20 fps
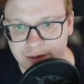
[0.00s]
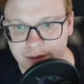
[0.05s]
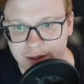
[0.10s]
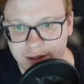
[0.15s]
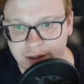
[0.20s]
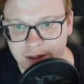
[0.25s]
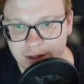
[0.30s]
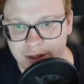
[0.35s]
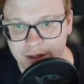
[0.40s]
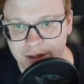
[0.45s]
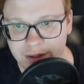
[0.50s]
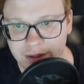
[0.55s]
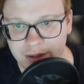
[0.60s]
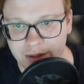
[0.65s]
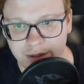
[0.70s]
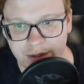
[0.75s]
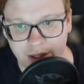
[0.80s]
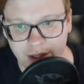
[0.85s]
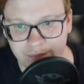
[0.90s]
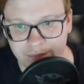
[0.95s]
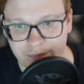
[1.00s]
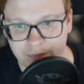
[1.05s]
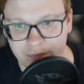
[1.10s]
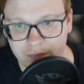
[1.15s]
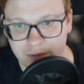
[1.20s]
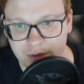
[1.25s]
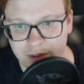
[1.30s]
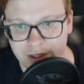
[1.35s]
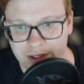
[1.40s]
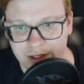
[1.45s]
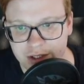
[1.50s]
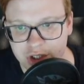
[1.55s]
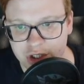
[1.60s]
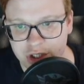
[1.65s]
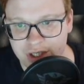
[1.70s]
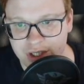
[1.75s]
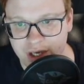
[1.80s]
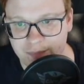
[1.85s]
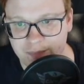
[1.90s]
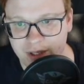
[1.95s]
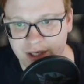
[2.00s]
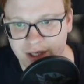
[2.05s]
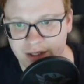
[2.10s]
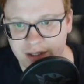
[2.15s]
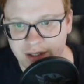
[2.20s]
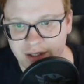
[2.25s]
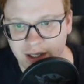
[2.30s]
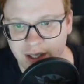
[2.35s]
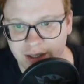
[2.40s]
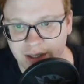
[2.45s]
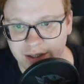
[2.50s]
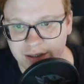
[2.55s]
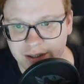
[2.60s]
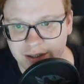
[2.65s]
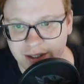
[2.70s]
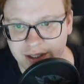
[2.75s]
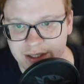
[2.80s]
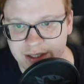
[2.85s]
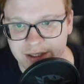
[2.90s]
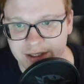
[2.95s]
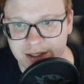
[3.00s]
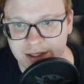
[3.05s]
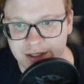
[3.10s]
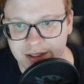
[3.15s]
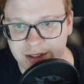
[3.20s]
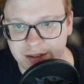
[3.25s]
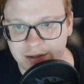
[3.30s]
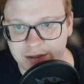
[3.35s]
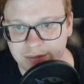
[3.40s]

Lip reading: Here, yeah, let's just update it like it is here.